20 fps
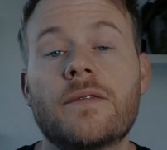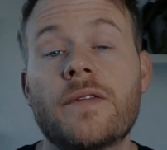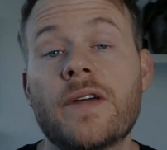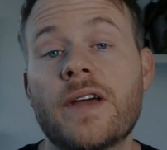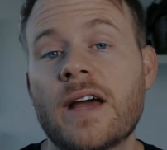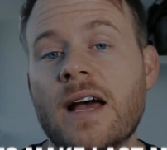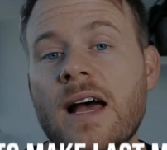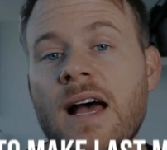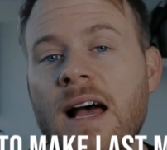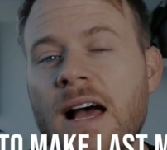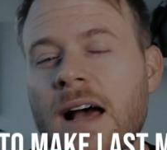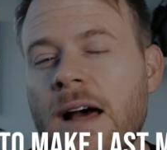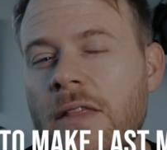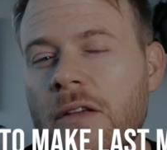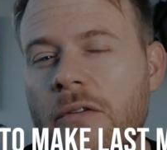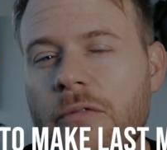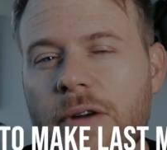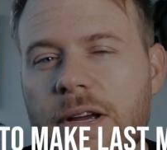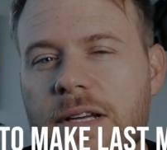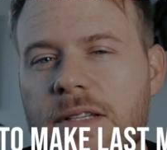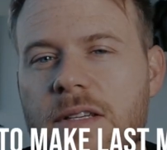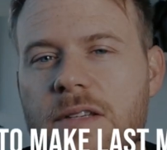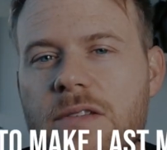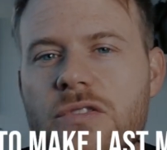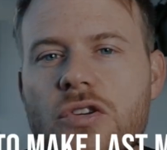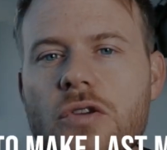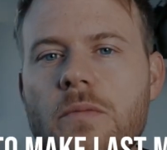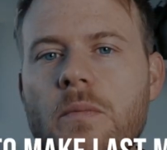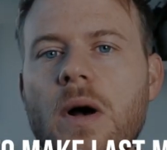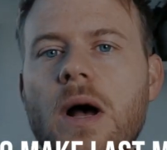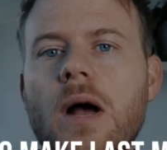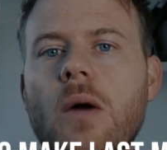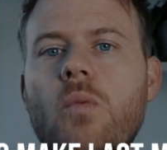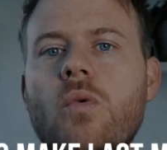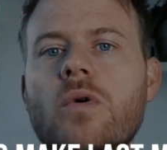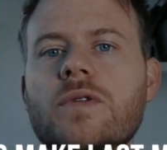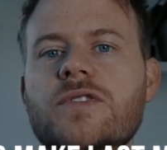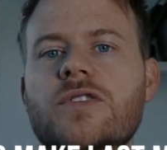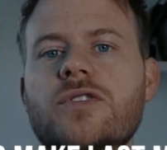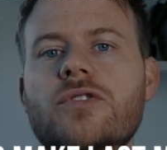There are other reasons you might
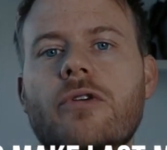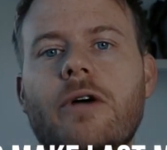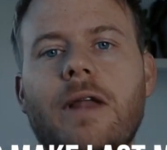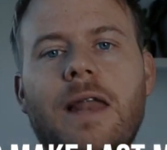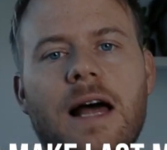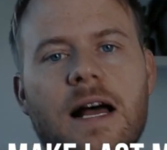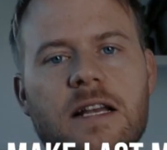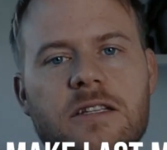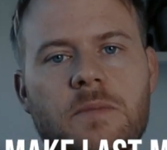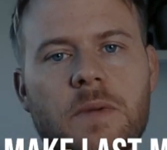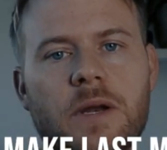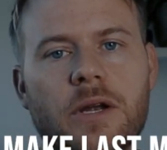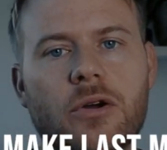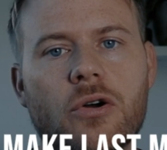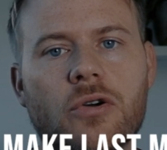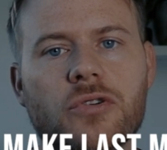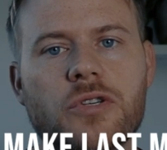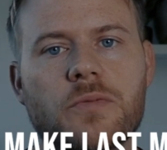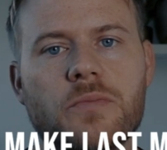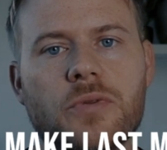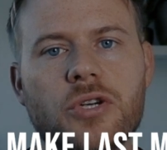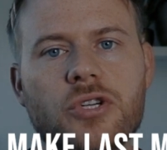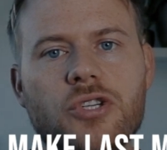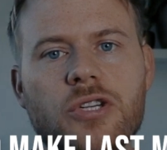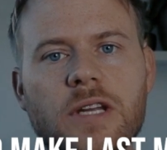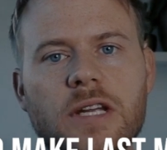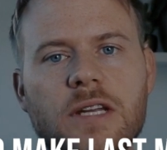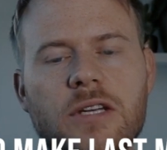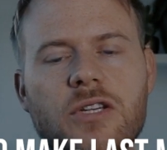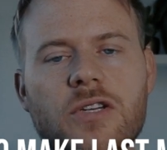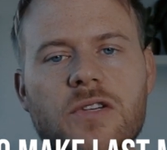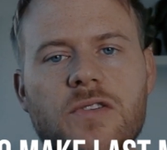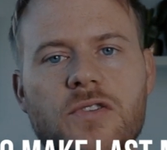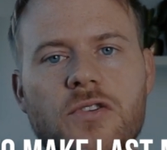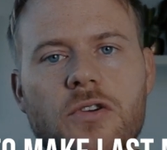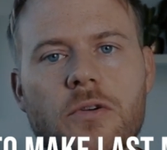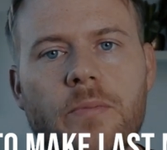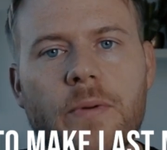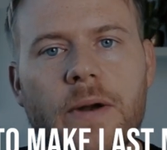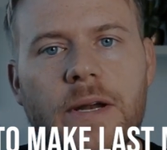want to do a last minute contribution into your
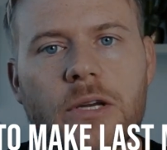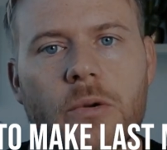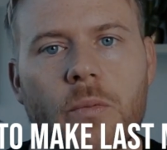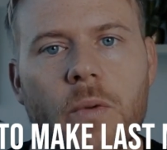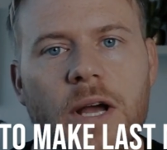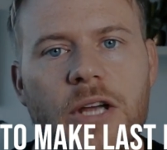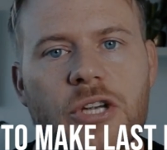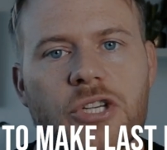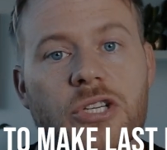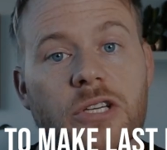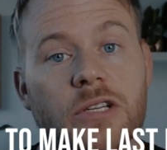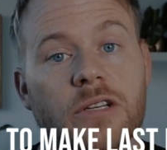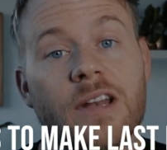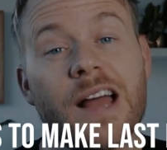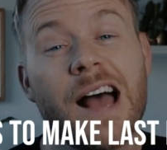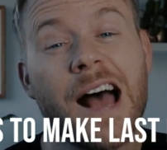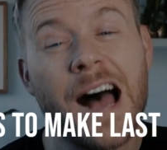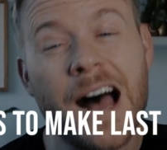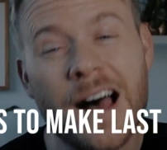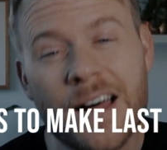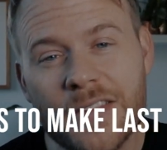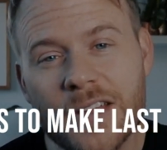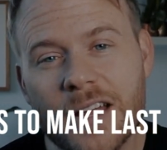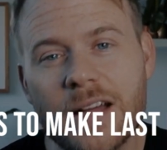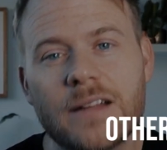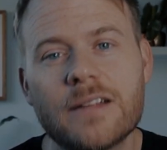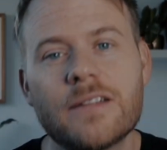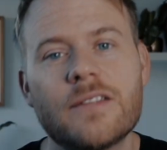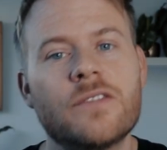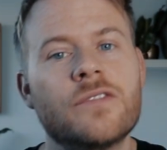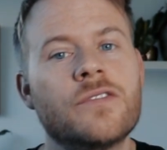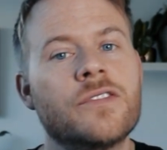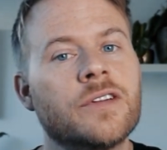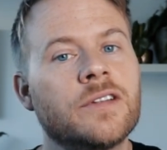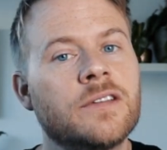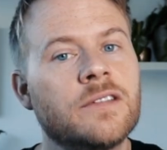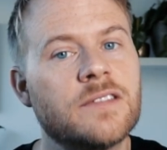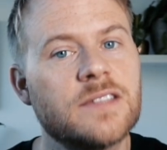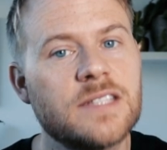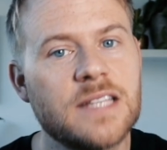superannuation other
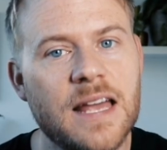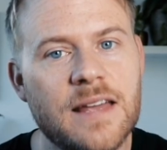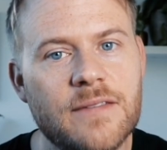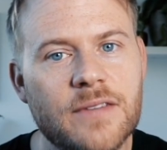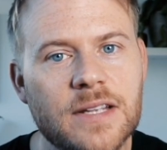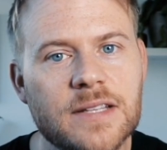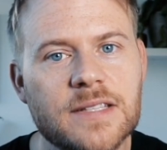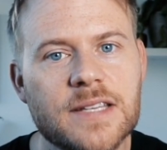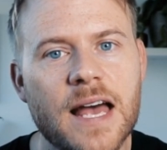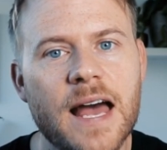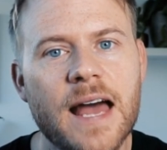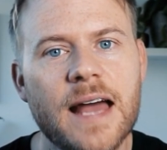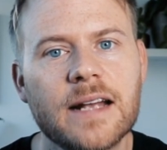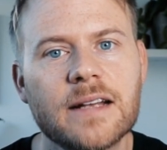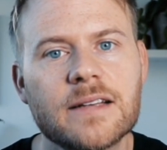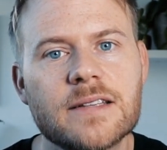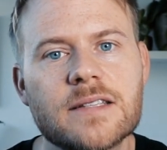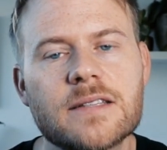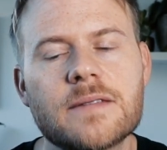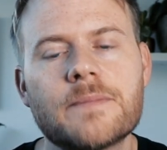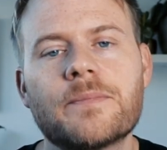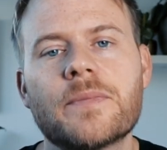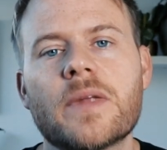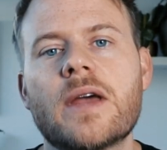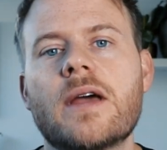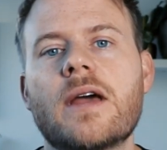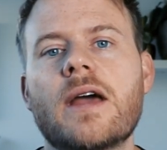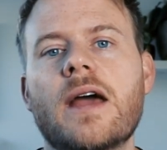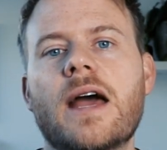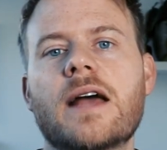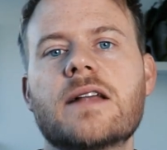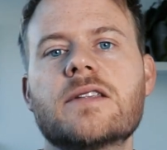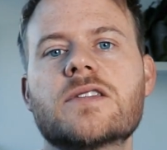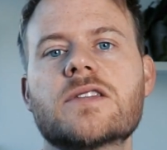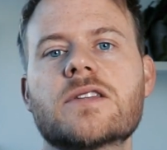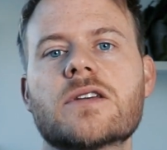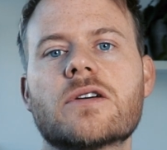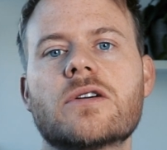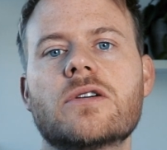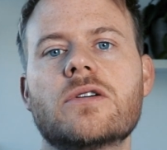than saving tax. And
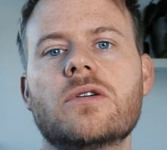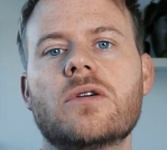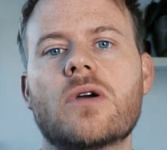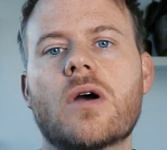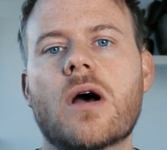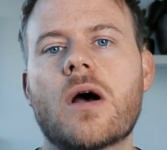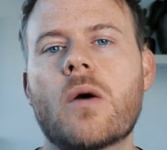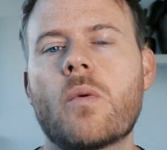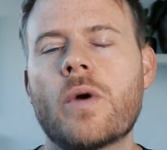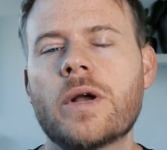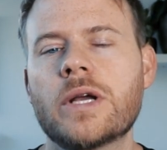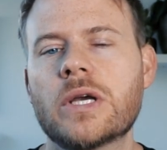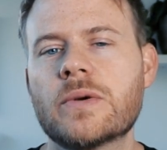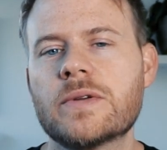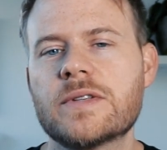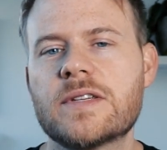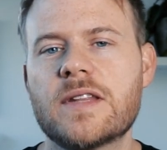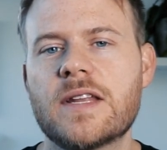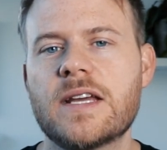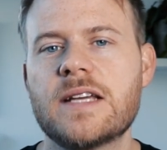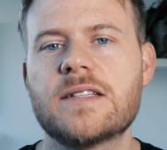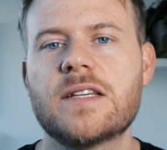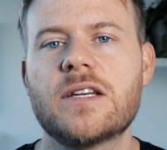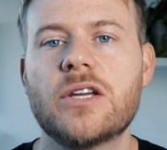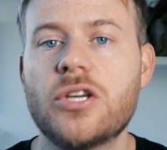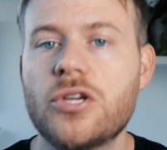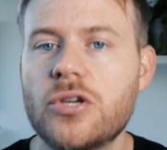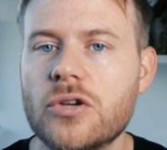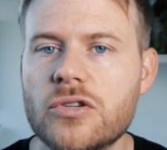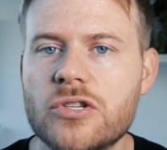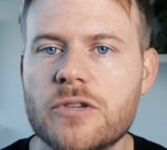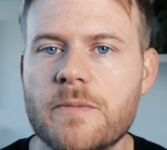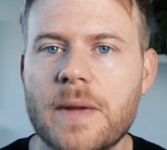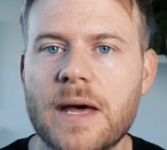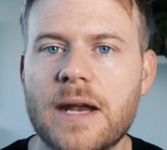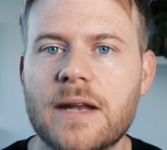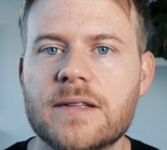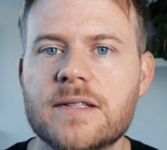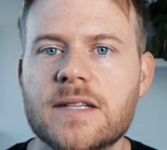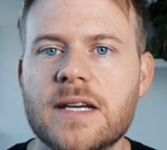so I won't go into these in a huge
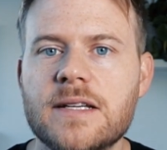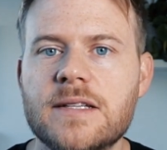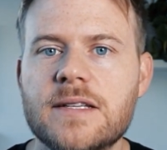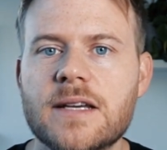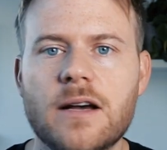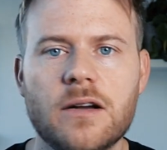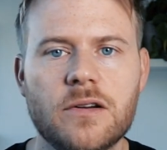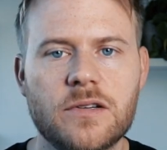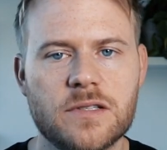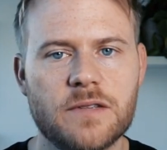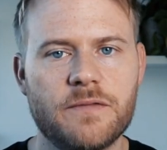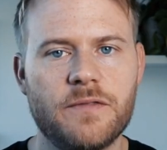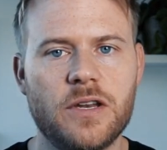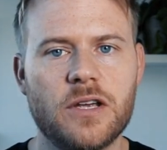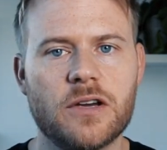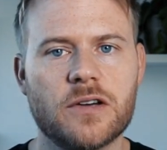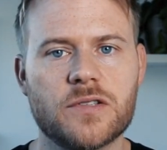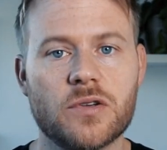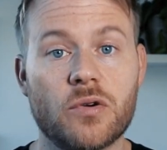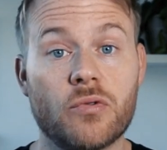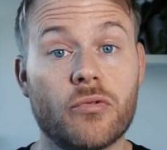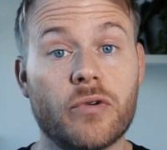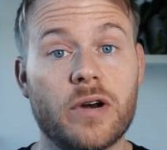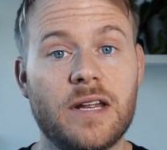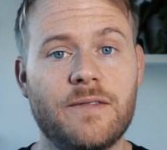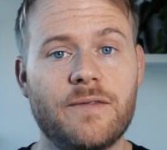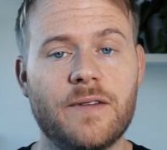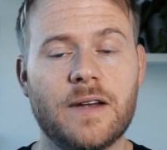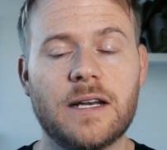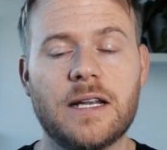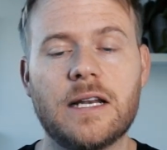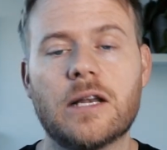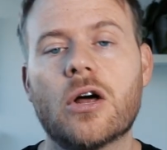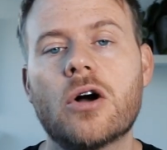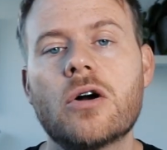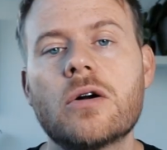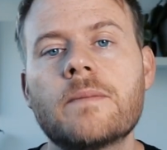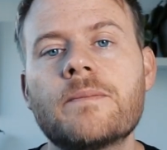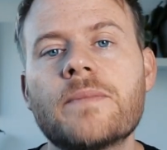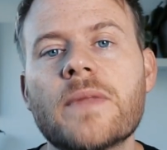amount of detail because the video is already fairly
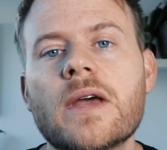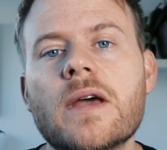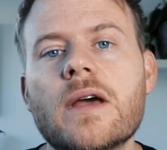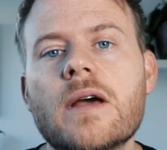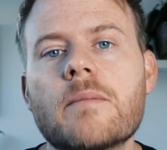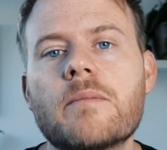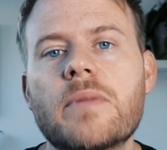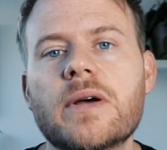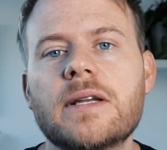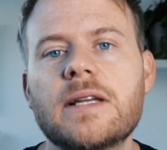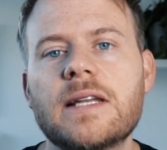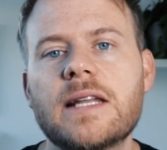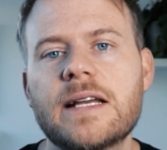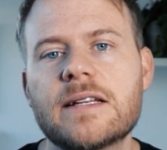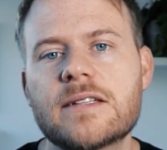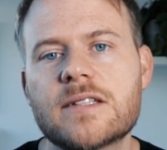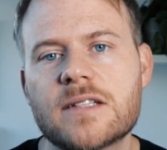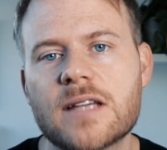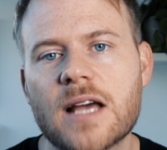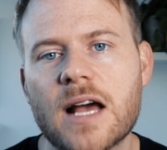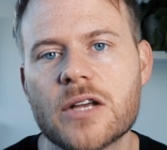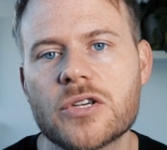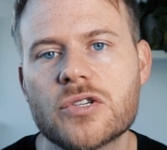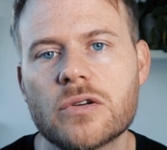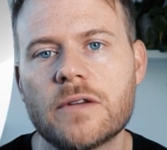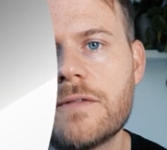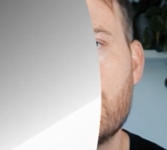long, but let's touch on